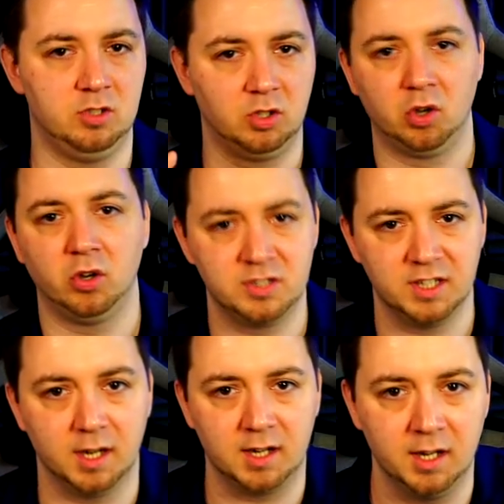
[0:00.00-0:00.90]
you're going to
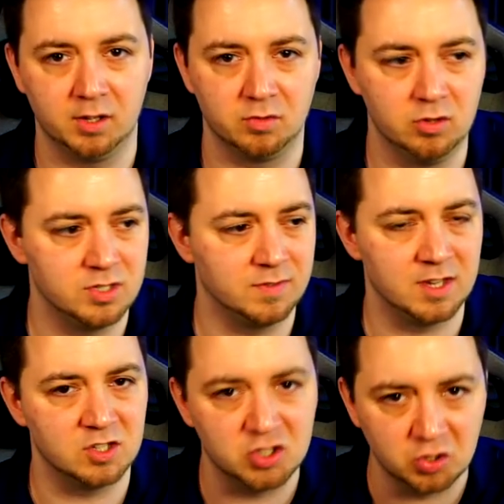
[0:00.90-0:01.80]
get click throughs if
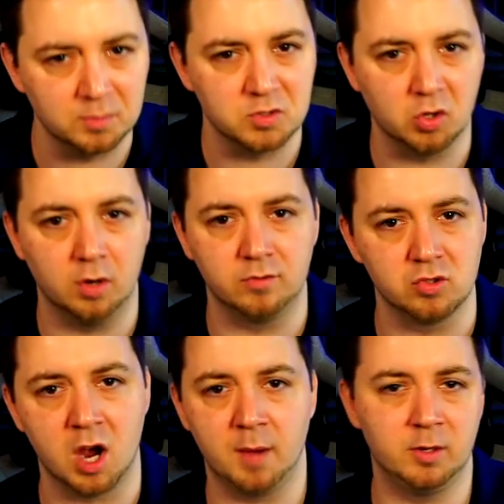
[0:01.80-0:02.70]
there's some sort of
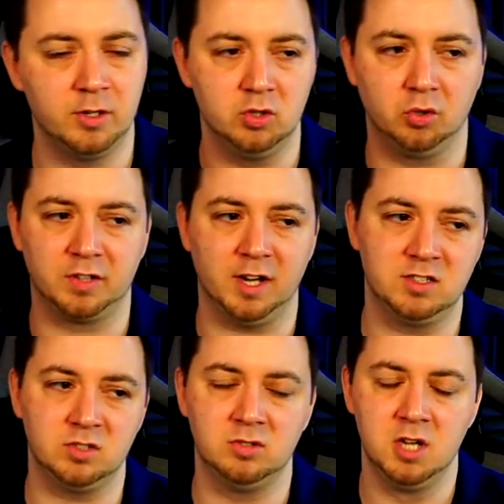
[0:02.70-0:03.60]
drama in your title.